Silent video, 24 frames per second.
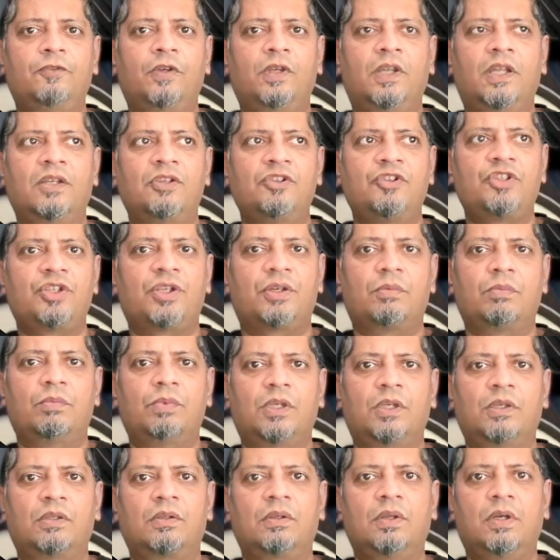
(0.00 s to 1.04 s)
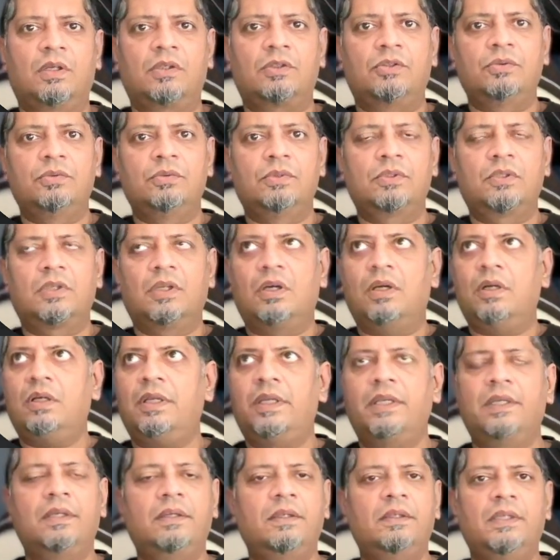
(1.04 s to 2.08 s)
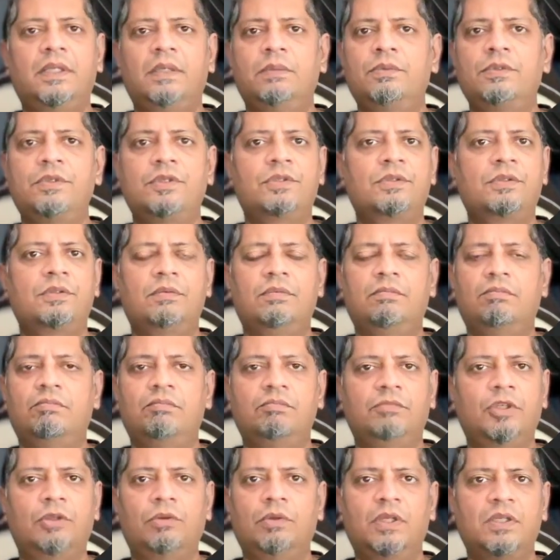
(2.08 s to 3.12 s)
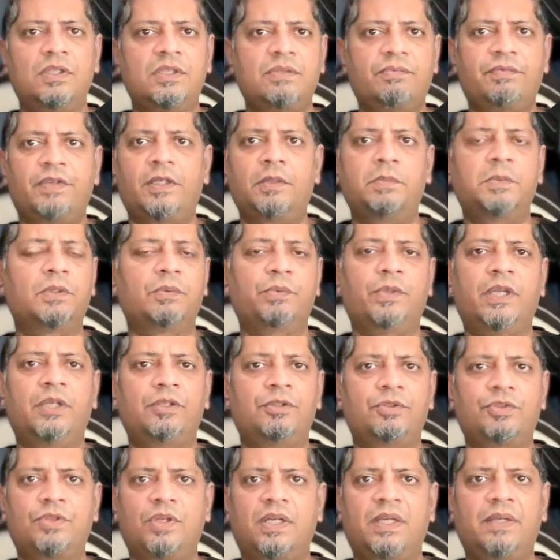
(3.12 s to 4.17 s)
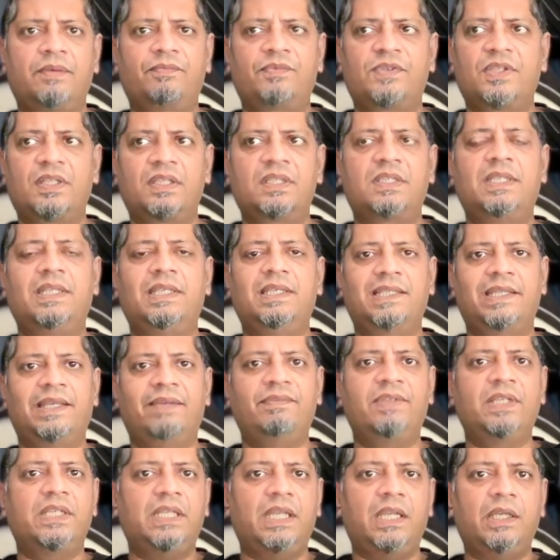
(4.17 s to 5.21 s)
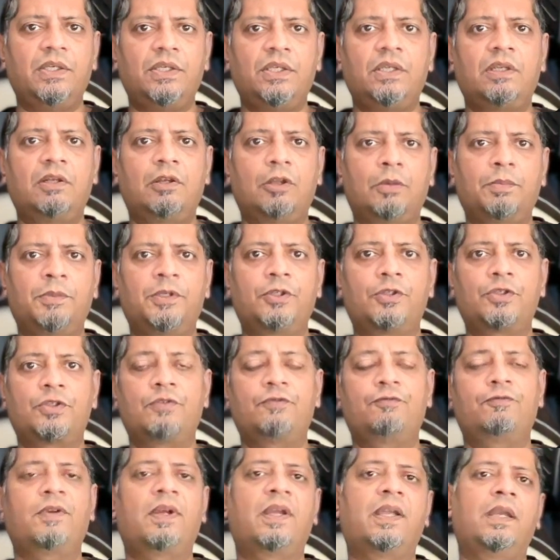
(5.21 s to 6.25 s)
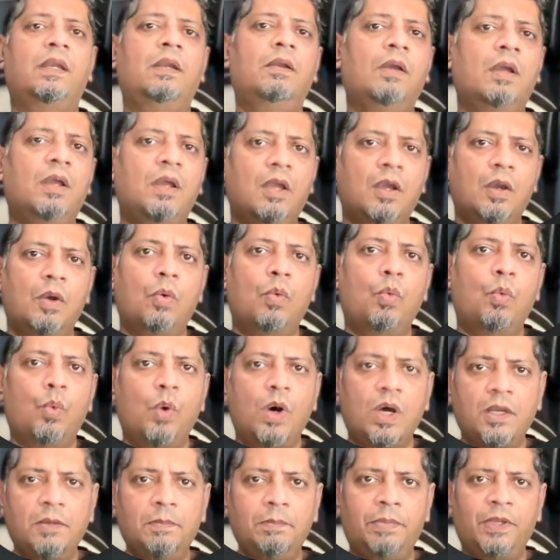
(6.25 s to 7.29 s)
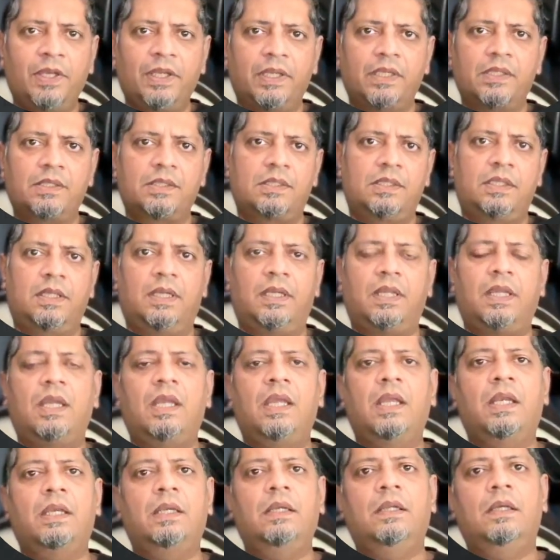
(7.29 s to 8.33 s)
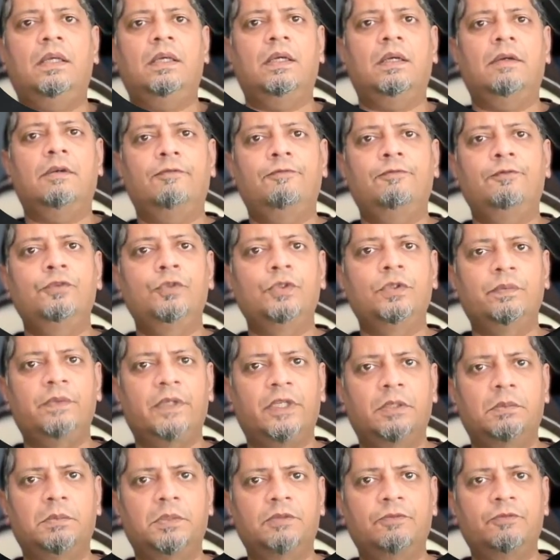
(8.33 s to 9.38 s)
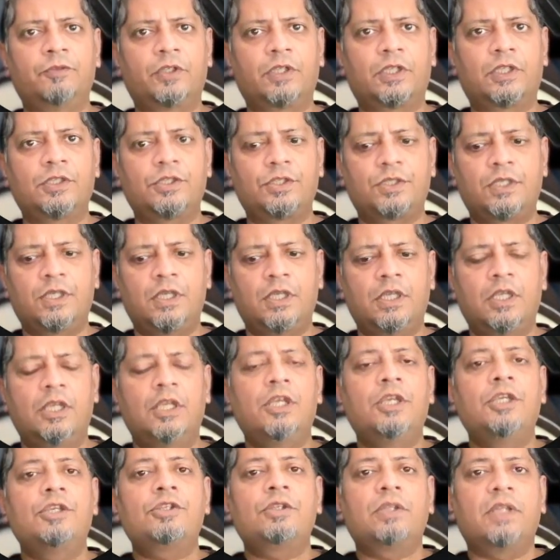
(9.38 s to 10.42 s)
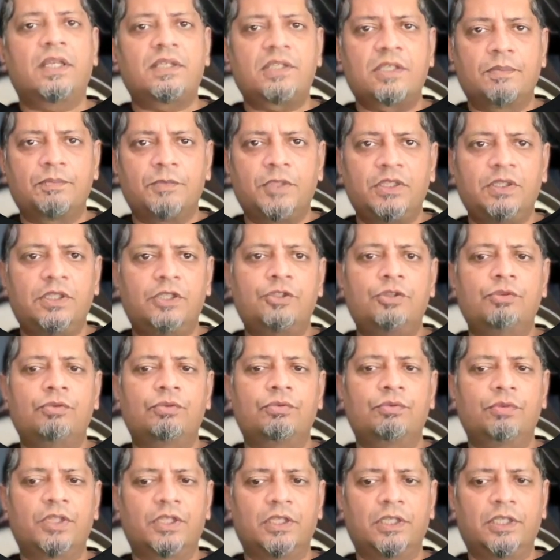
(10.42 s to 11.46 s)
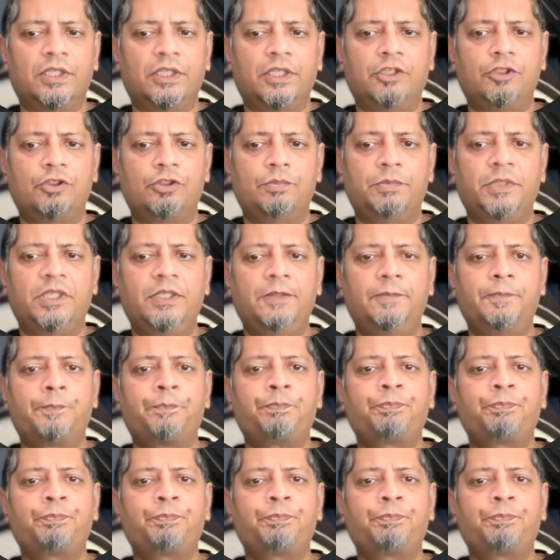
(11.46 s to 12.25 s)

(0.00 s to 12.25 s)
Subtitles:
lunch at 1 o'clock, 2 o'clock. And there was no lunch available. We had to drive 60, 70, 80 kilometers to find one place that had food available for us. So that's something that you really need to be